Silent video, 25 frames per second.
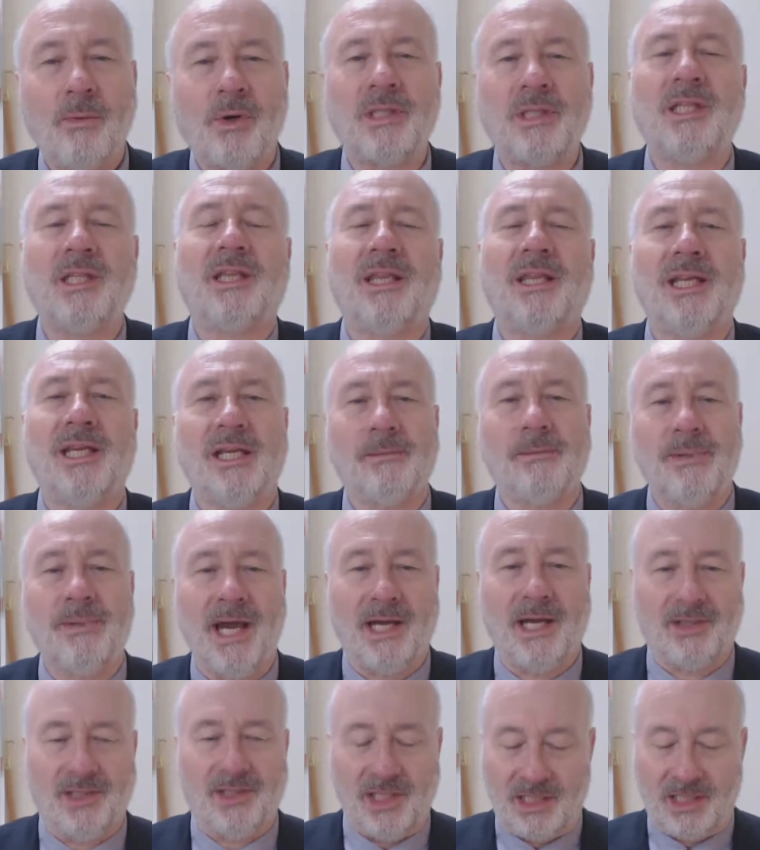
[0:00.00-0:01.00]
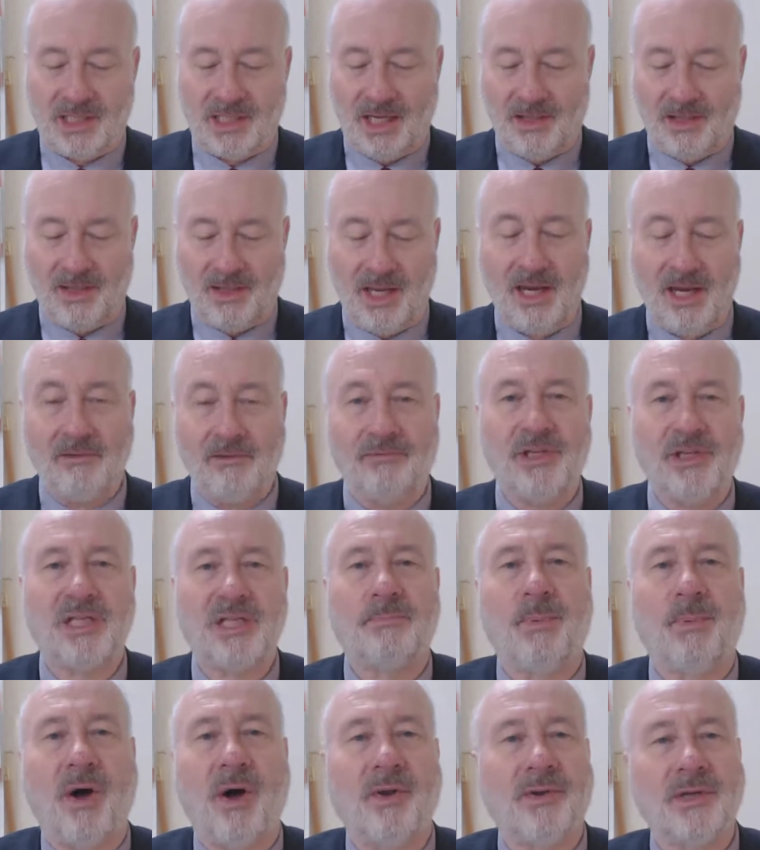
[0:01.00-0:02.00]
What do you think about it? And they
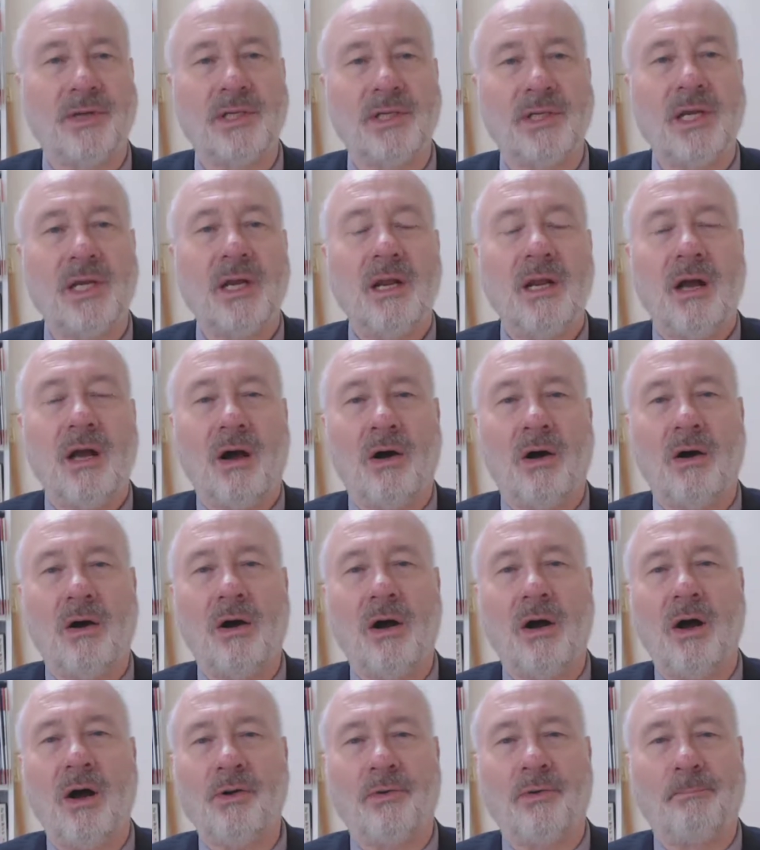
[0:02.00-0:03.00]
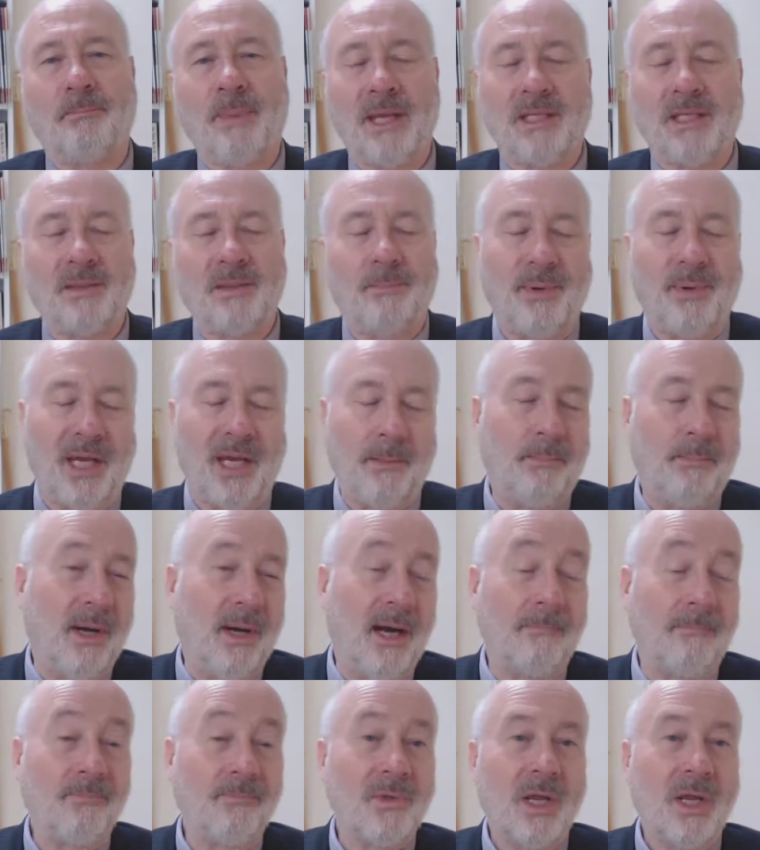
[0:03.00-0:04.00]
respond on a piece of
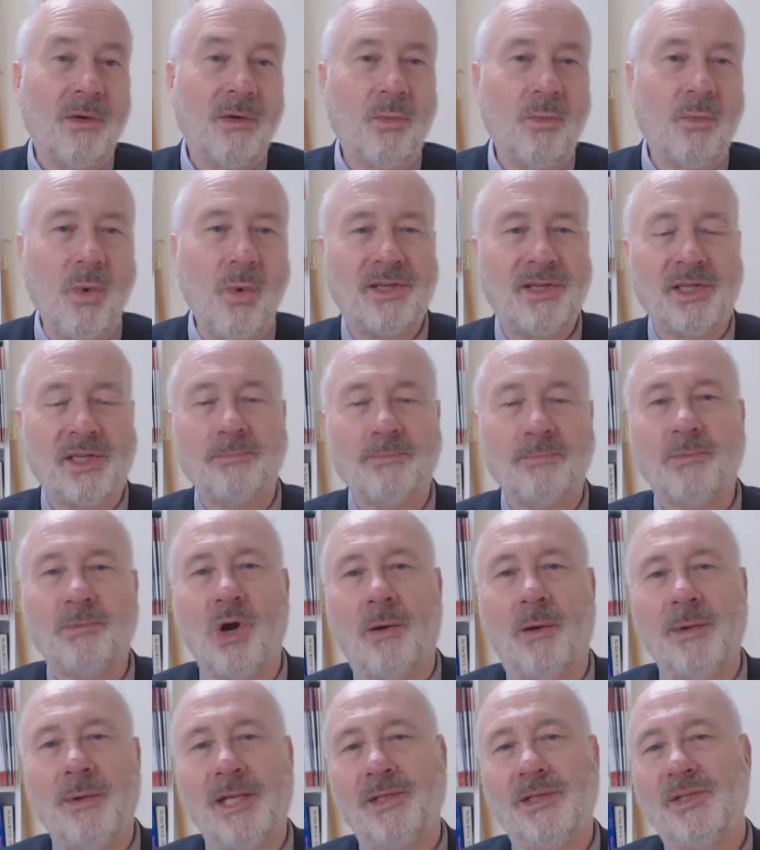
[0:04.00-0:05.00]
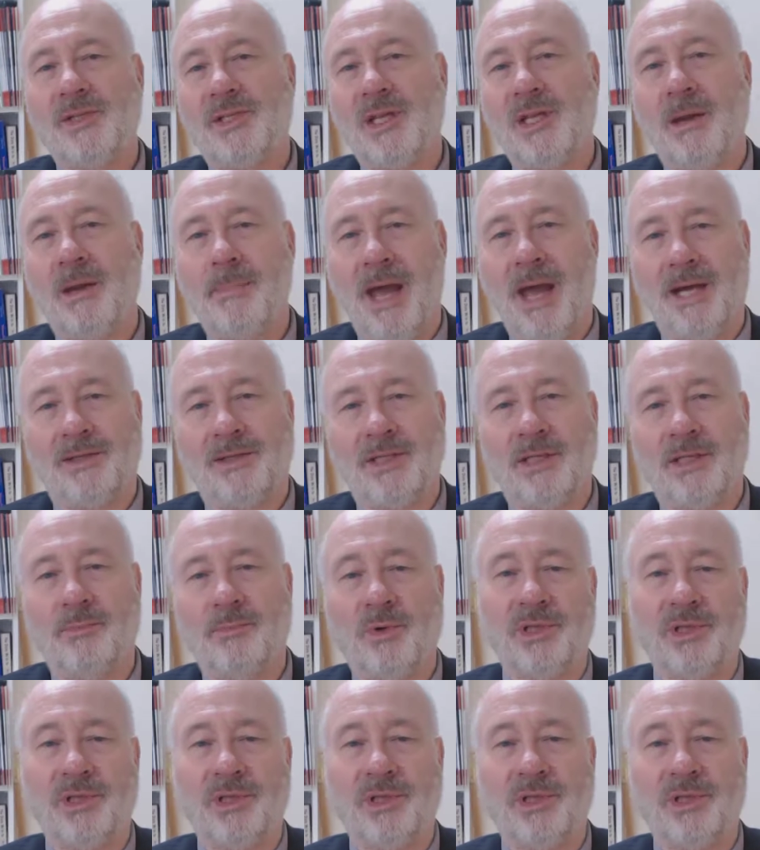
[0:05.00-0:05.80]
paper with some comments about it.